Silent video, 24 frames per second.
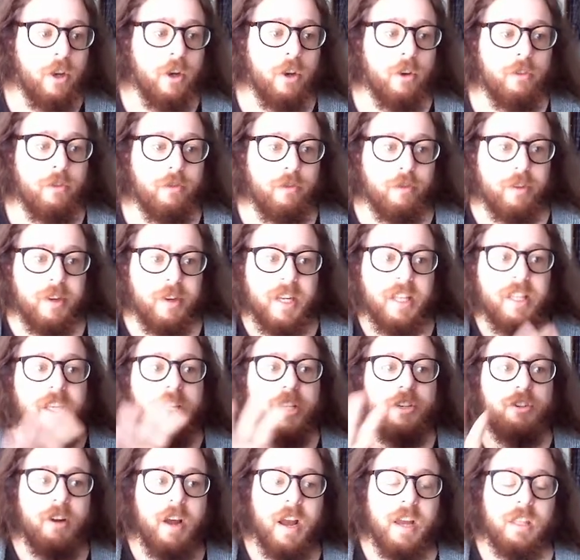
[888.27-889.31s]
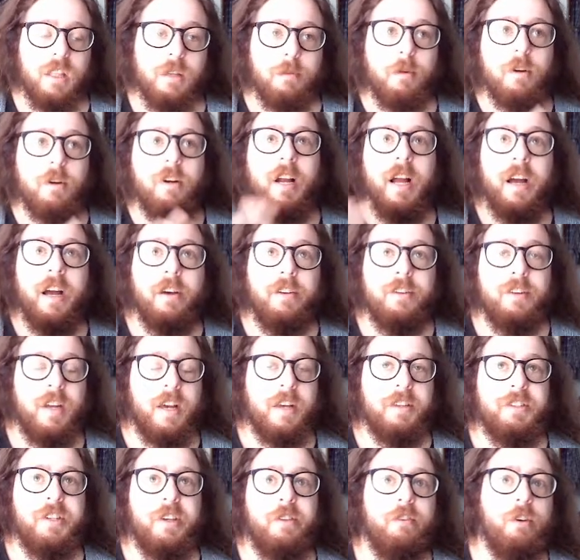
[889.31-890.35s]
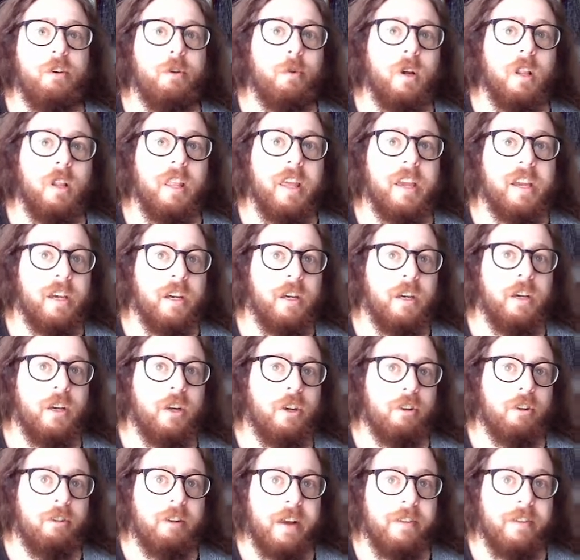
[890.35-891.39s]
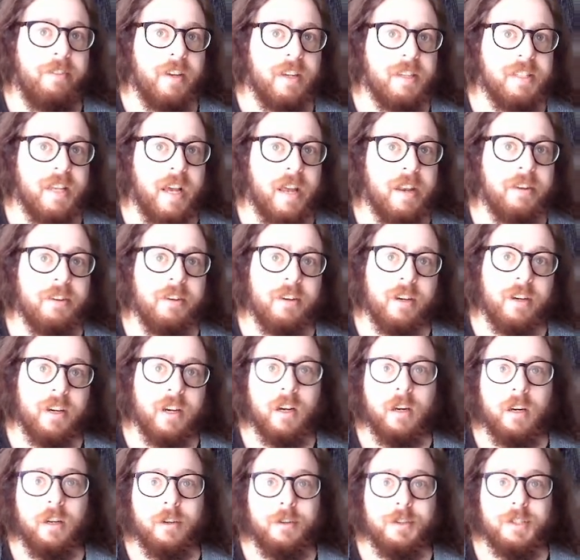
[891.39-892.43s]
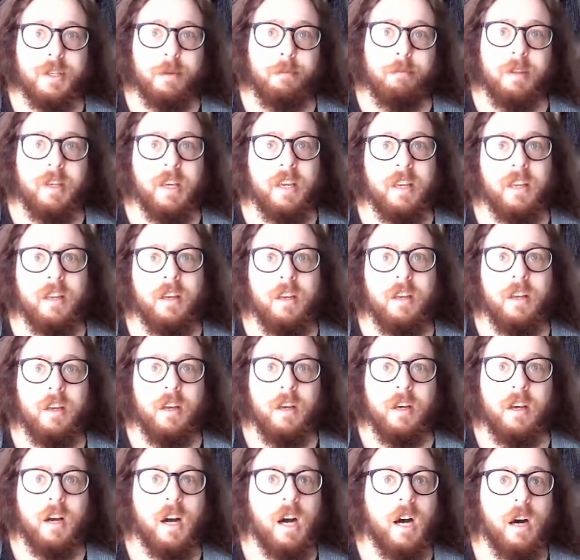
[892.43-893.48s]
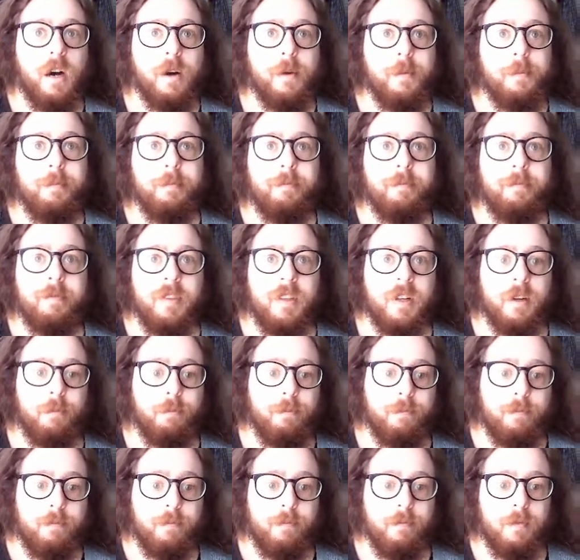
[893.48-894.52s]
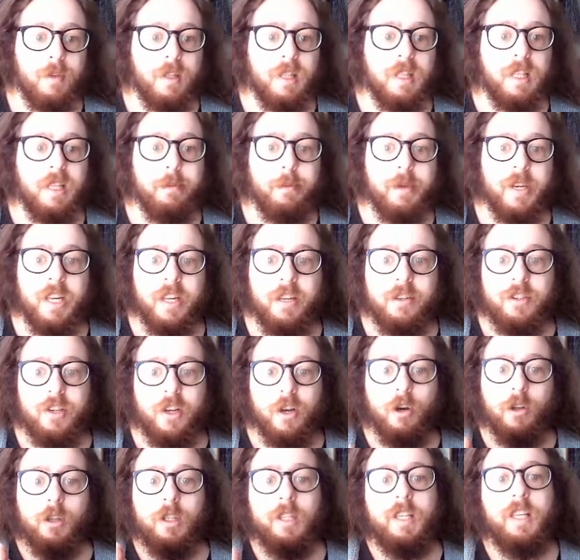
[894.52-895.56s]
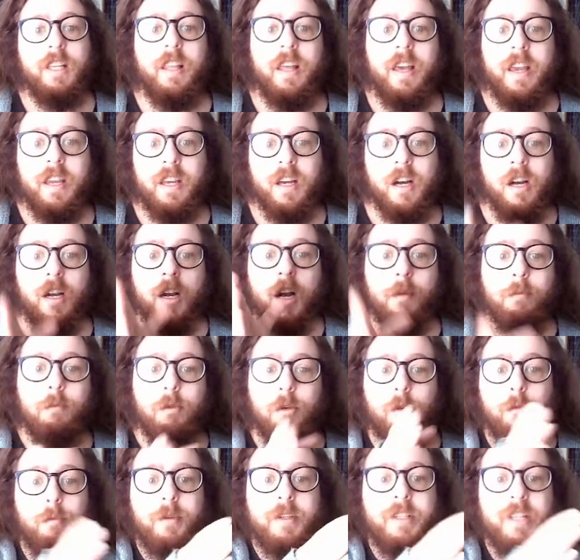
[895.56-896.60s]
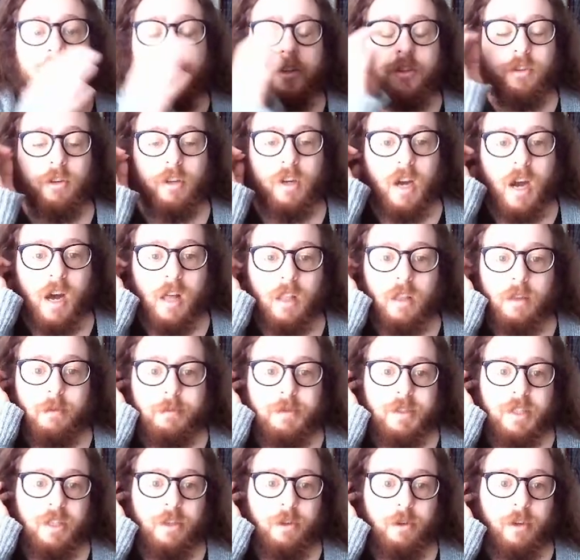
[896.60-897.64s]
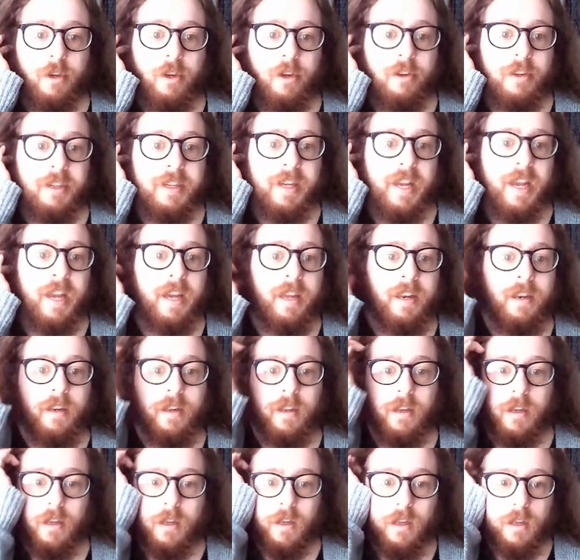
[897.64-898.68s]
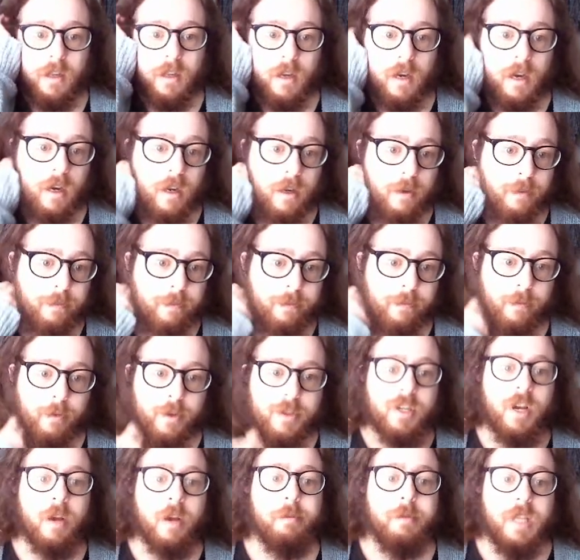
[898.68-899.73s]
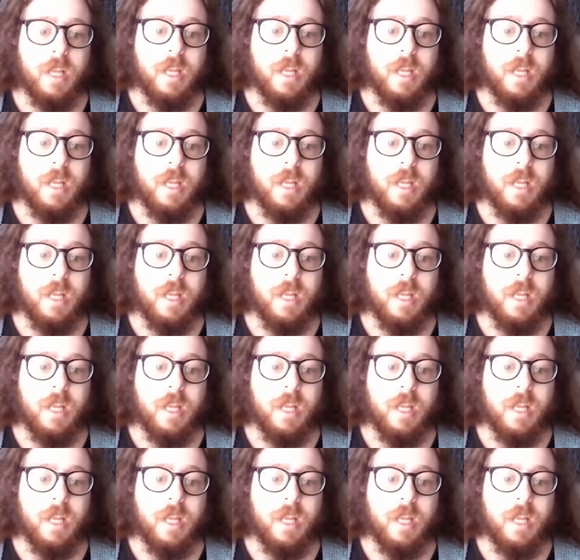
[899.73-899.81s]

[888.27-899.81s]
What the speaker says: freely drag them around as if it were like a graphics editor or something. They're limited to only a couple potential columns that you can create, which helps